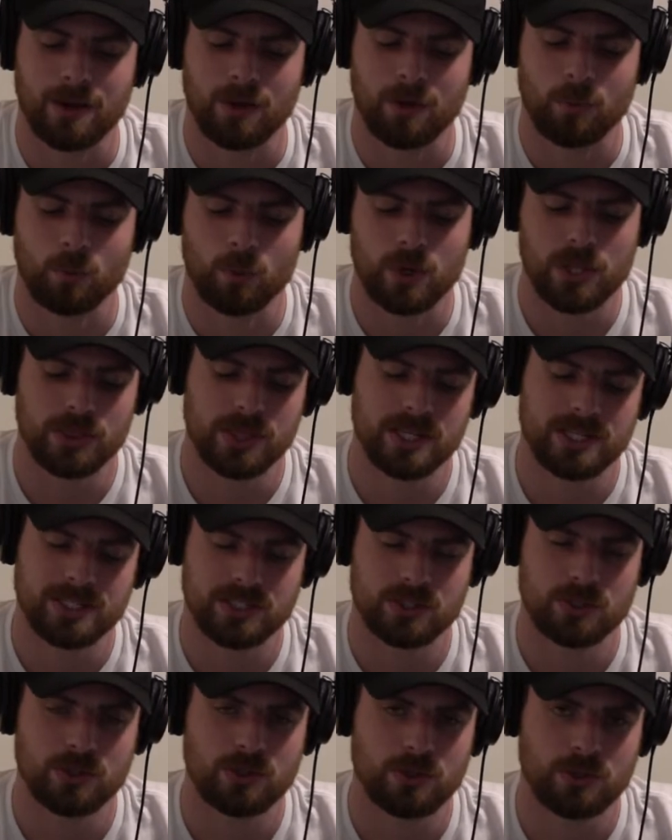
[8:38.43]
with
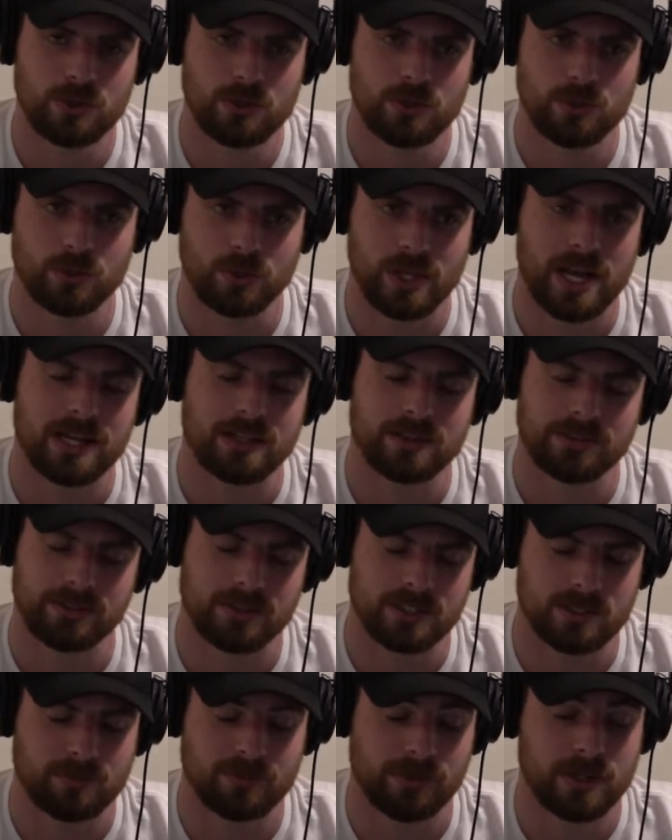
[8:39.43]
this new,
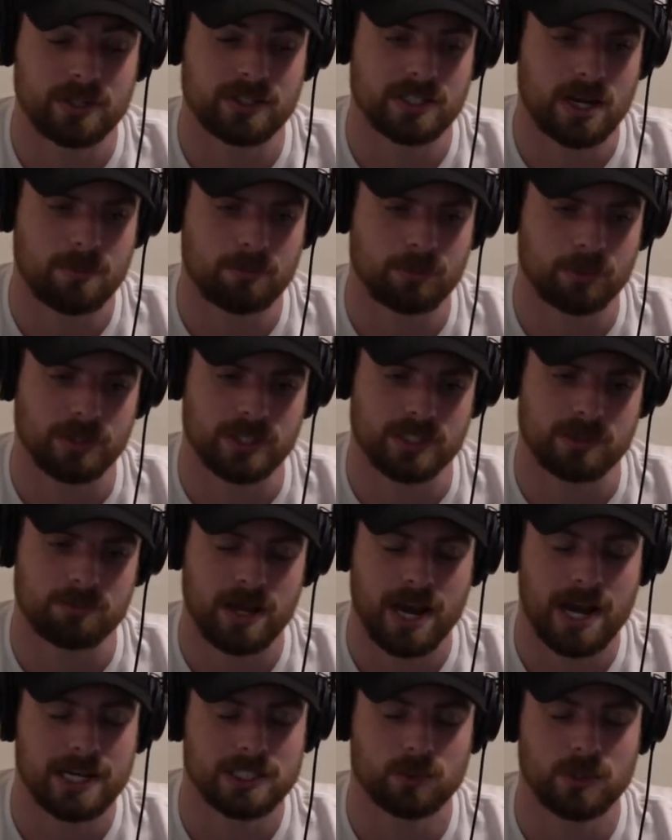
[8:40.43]
for example, this
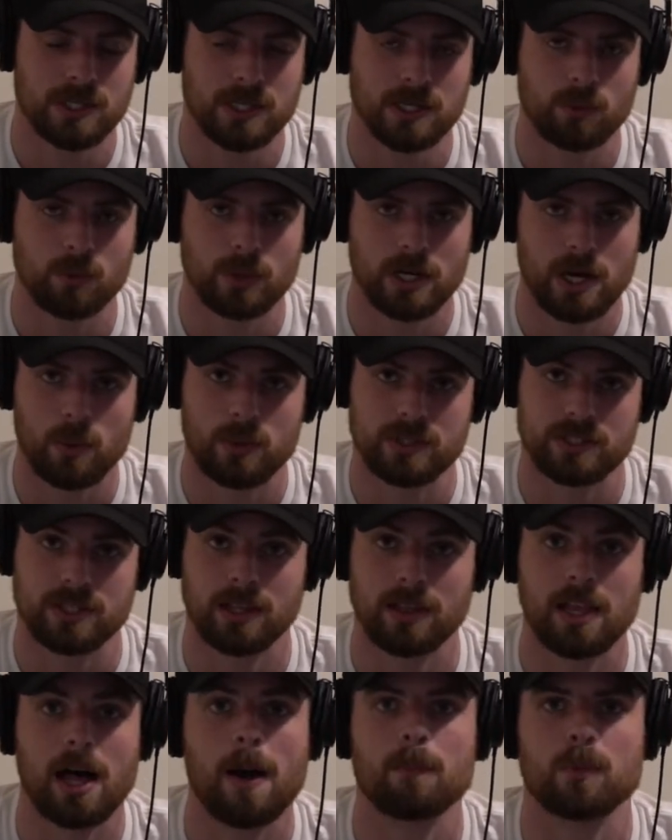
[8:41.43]
past weekend when I was
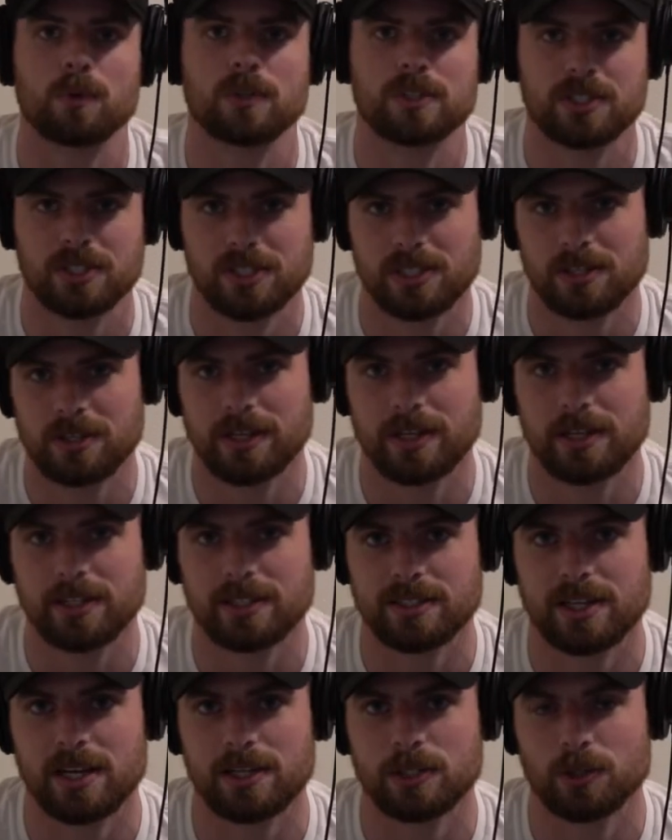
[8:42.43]
a lot more
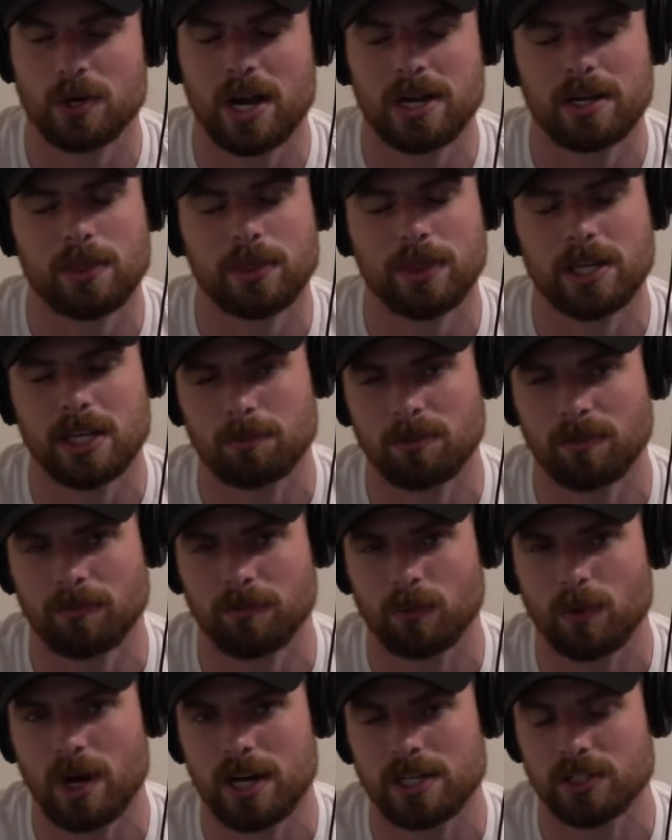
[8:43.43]
serious, I tried to think
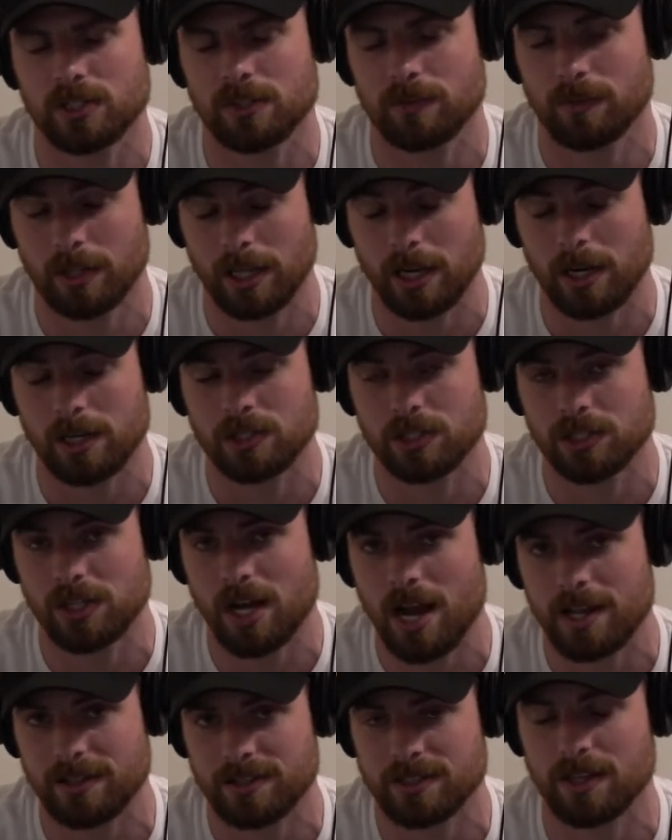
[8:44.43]
before I
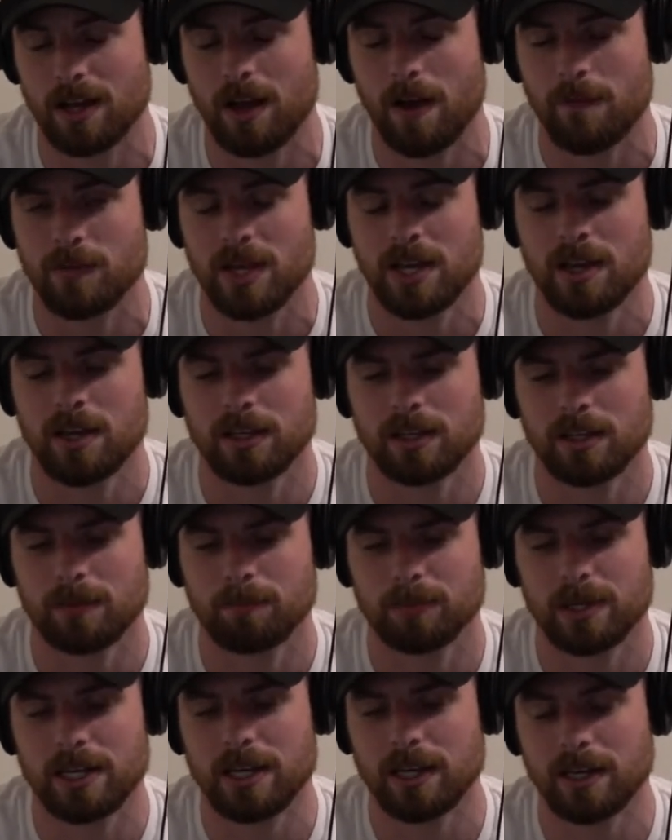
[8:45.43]
shot stuff,
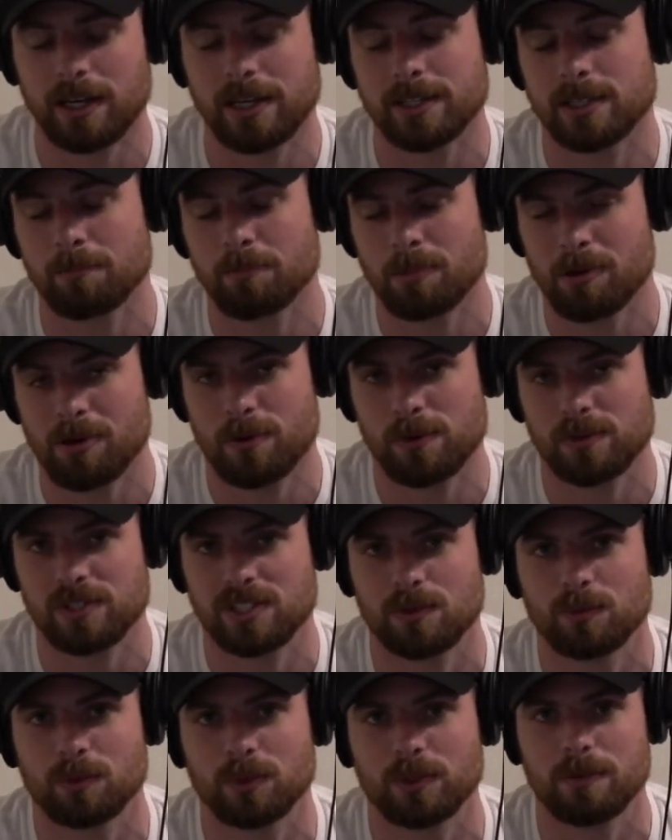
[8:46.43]
bringing it into
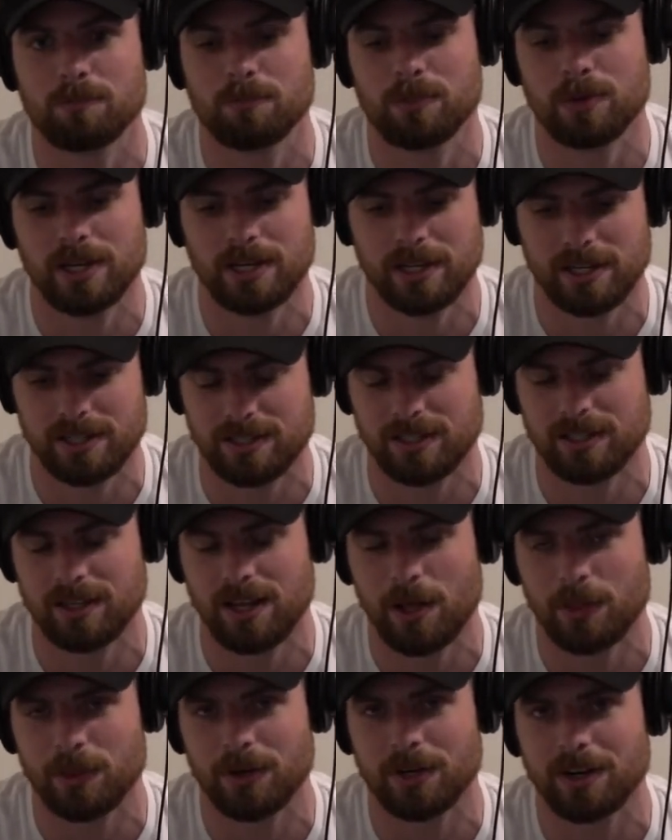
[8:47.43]
post and really putting it
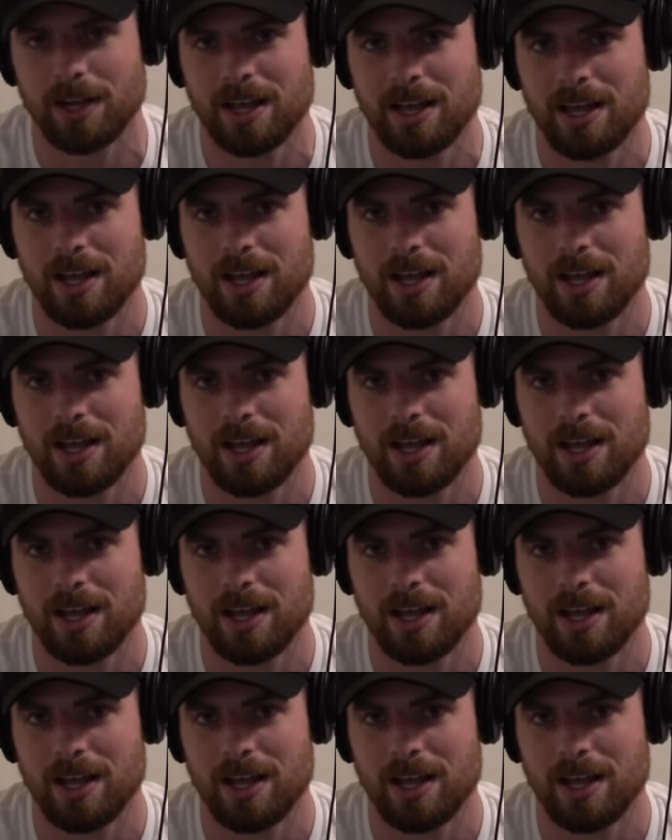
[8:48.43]
together.